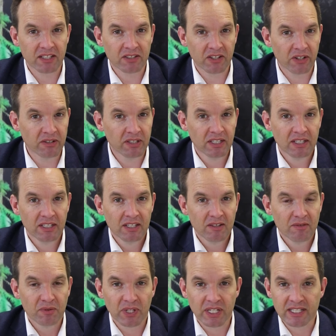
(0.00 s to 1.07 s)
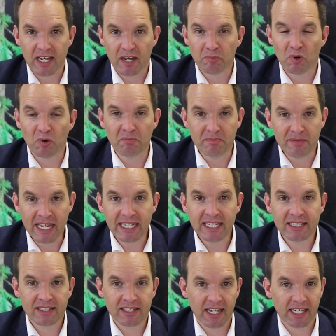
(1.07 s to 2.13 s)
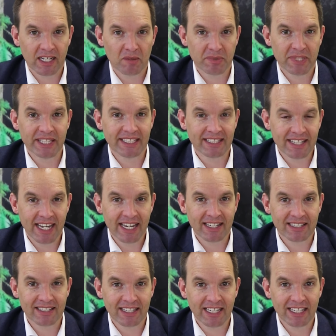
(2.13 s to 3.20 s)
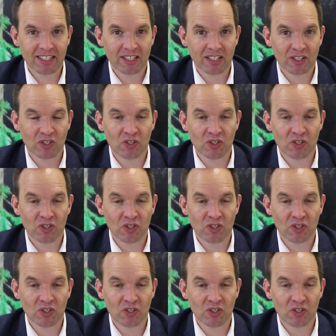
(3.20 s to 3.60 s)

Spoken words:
So for example, many startups in the tech scene